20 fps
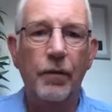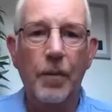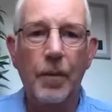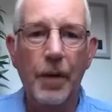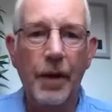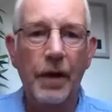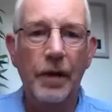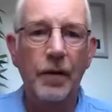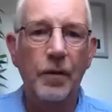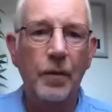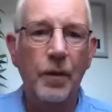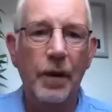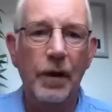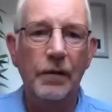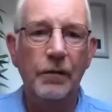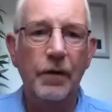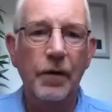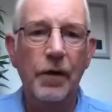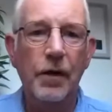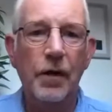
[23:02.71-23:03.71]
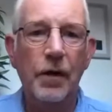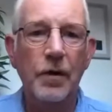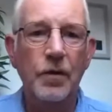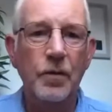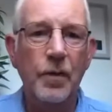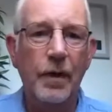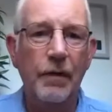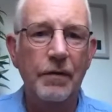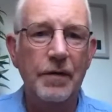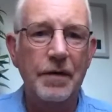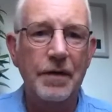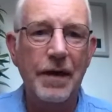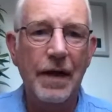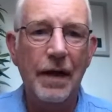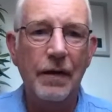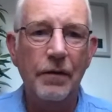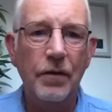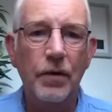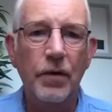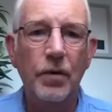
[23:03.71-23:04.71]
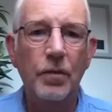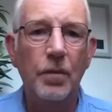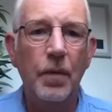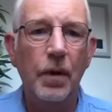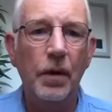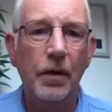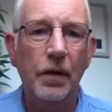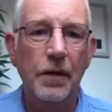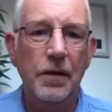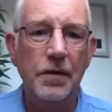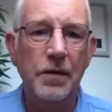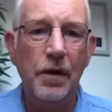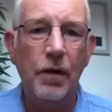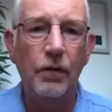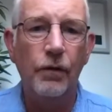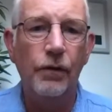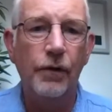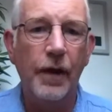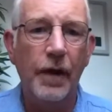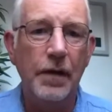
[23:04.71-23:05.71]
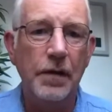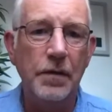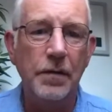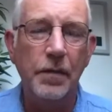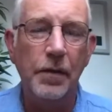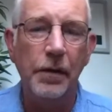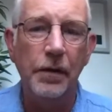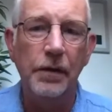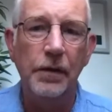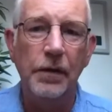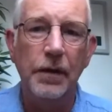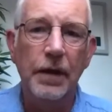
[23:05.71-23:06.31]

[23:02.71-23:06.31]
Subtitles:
paying them while they're at college. Whereas now the new model is so flexible.